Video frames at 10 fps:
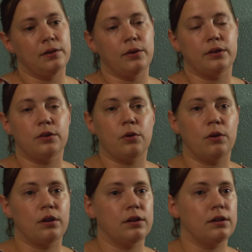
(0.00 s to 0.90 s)
going to
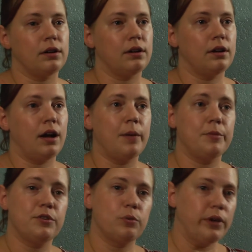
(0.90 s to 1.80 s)
court
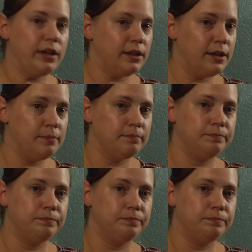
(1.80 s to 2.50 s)
almost weekly,